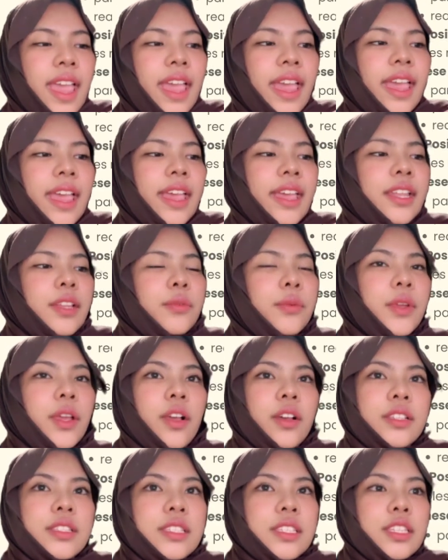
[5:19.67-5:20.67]
And we
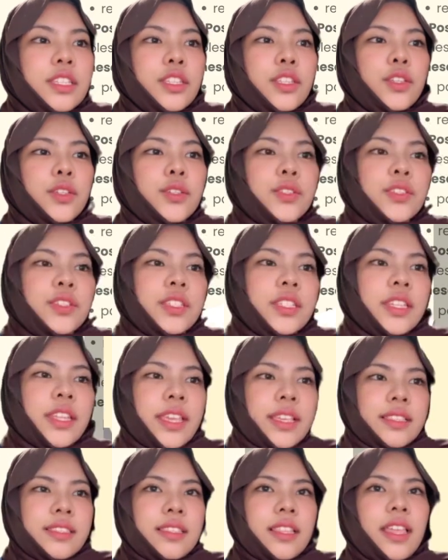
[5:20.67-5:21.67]
continue to the
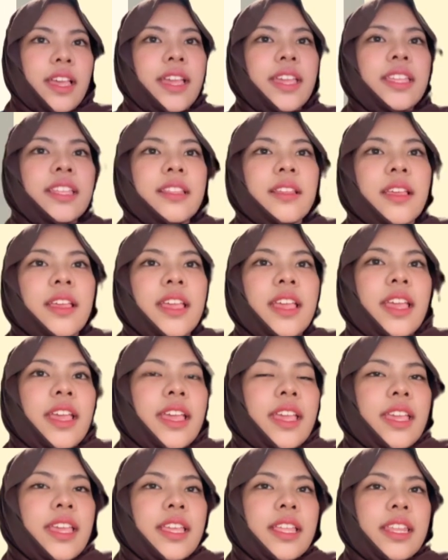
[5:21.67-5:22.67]
next slide.
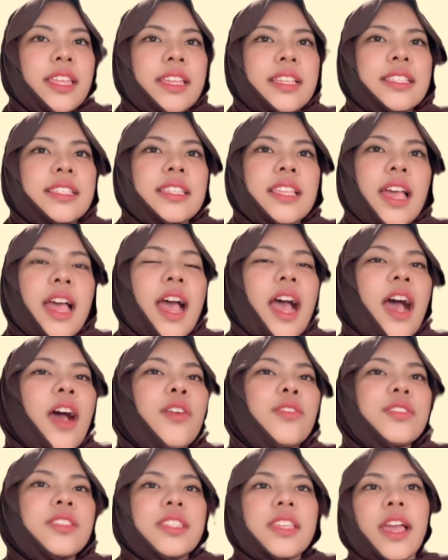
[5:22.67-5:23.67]
It is
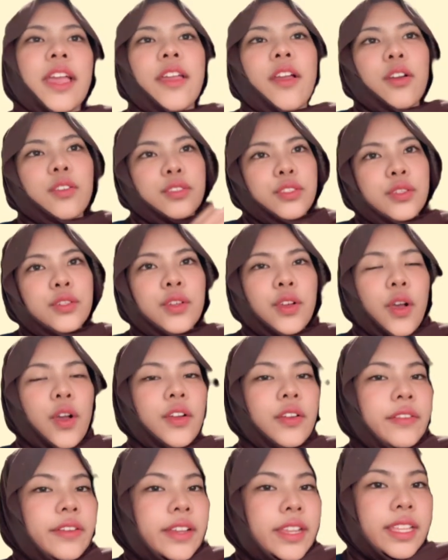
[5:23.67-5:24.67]
how TiO2
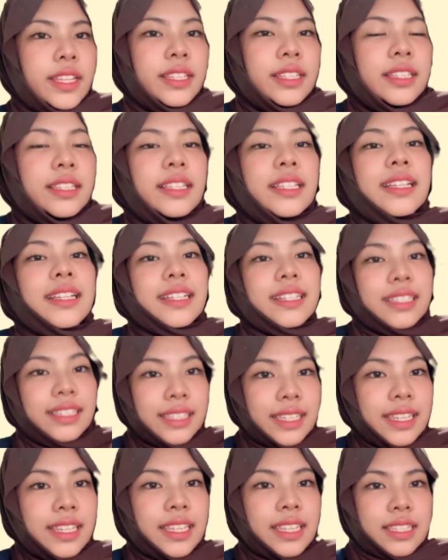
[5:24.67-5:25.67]
concrete
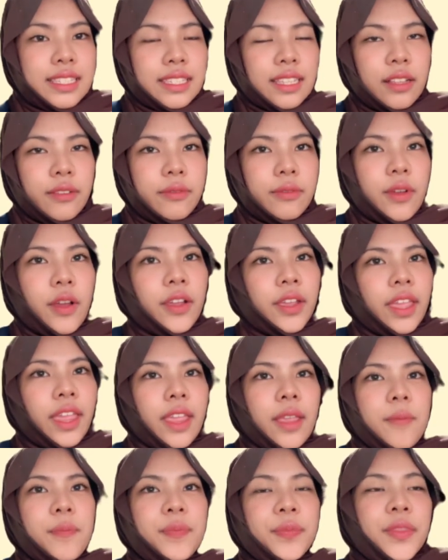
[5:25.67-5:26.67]
clean itself.
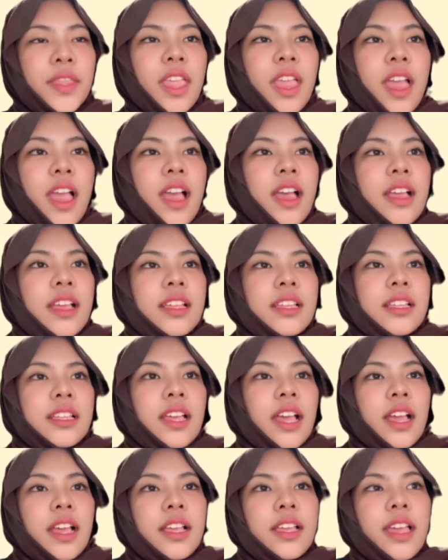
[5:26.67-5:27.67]
Okay,
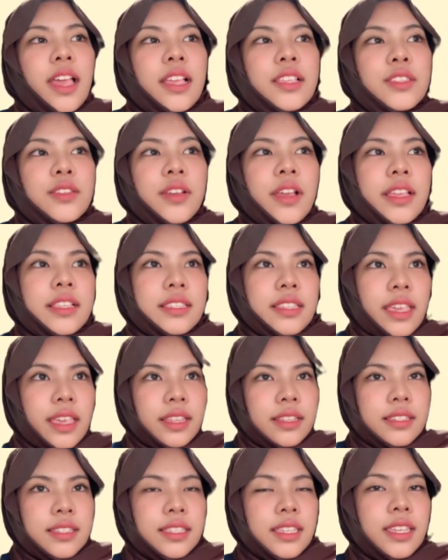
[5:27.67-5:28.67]
as you guys
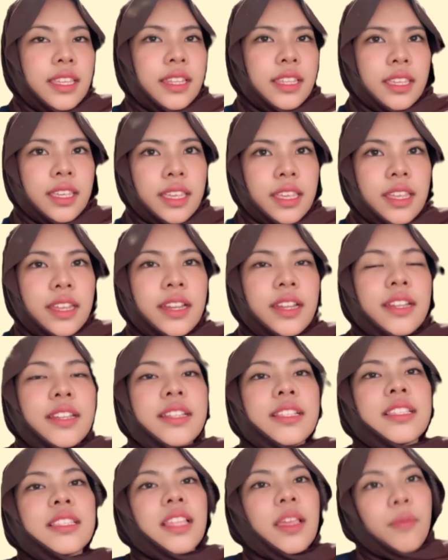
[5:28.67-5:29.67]
can see in here,
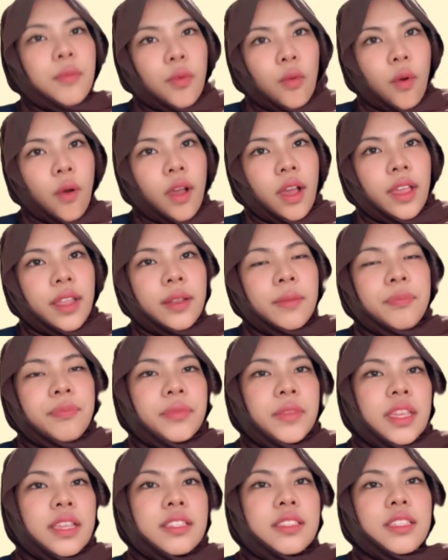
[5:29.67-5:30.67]
the step 1
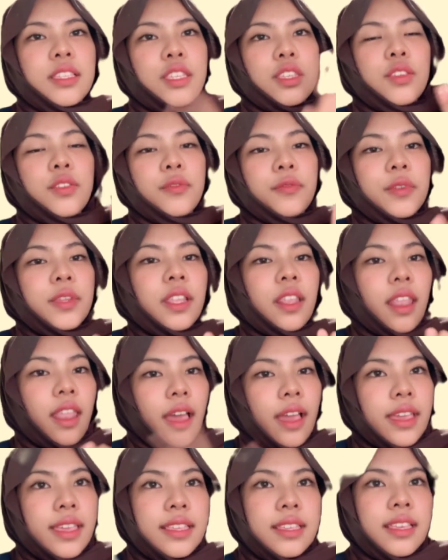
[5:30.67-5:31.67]
is UV
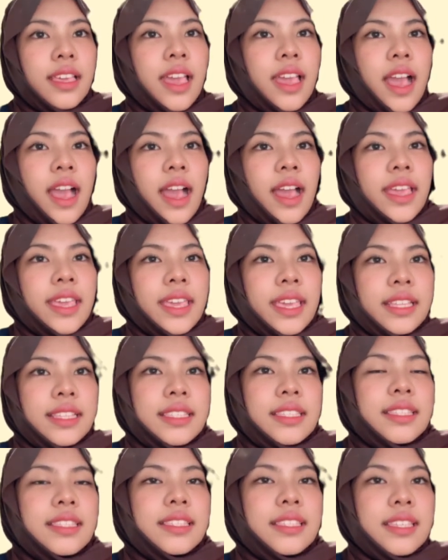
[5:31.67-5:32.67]
light
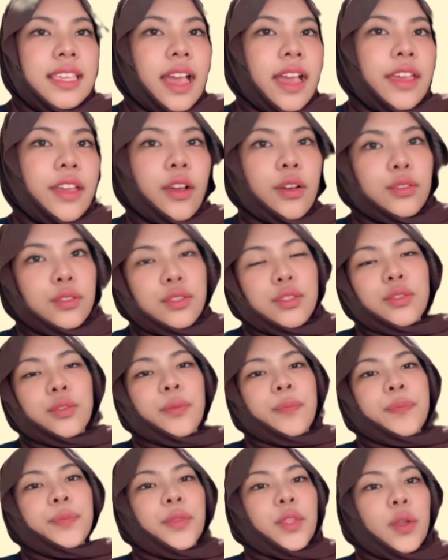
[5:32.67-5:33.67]
hits
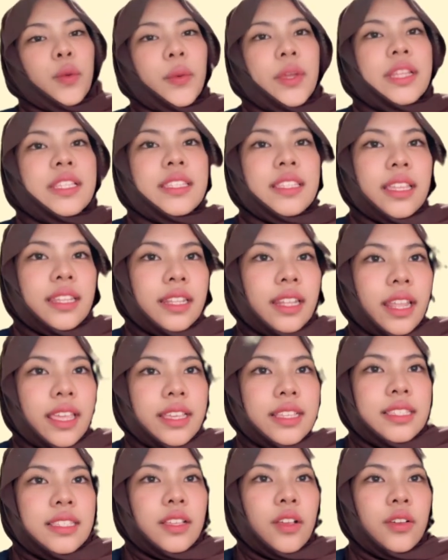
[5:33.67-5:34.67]
TiO2. When
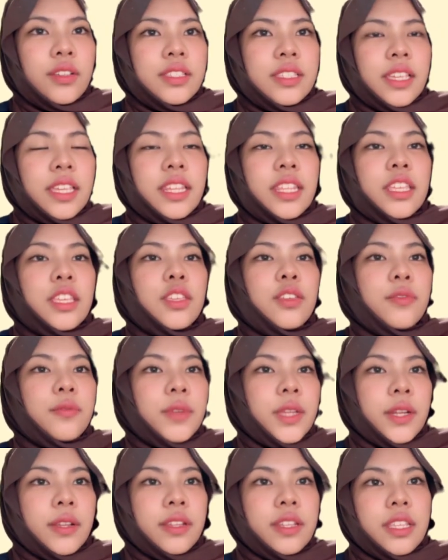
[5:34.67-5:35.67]
sunlight containing
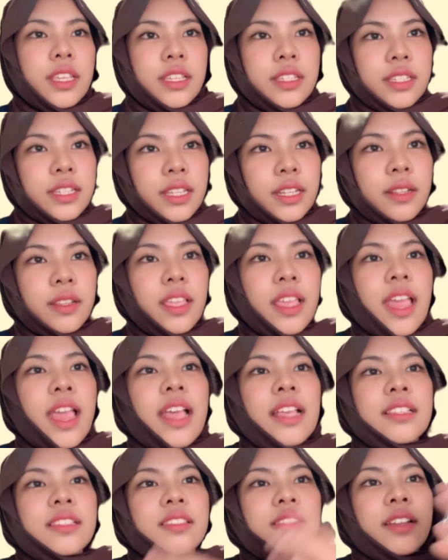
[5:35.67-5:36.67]
UV radiation
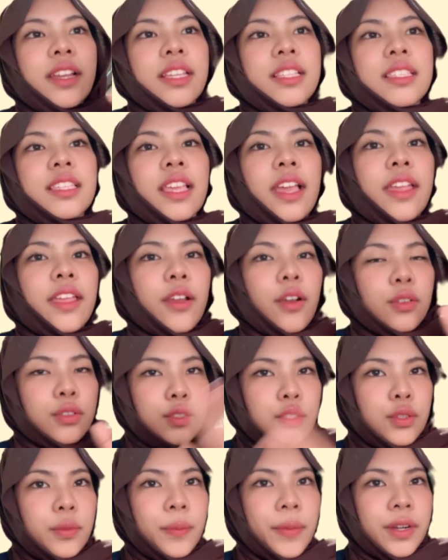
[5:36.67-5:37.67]
strikes
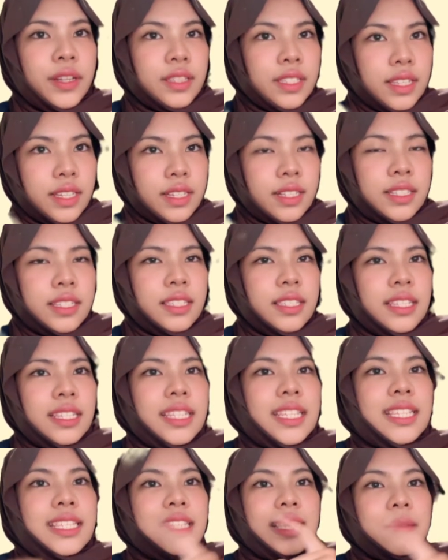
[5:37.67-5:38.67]
TiO2 particles,
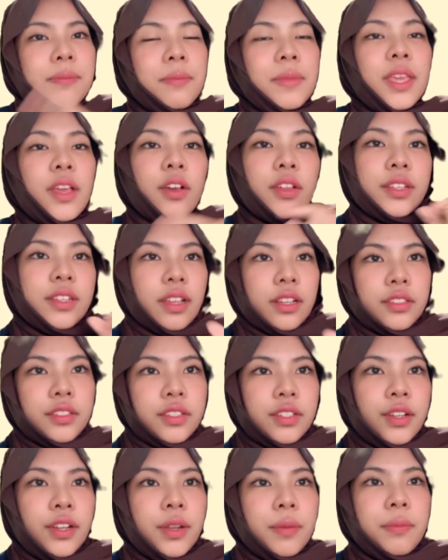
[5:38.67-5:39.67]
the
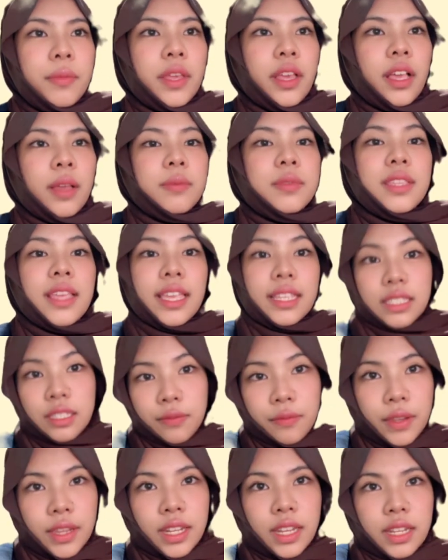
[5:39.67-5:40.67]
semiconductor becomes
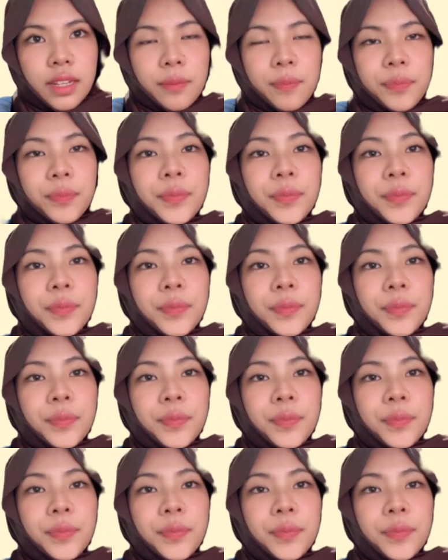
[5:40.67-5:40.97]
activated.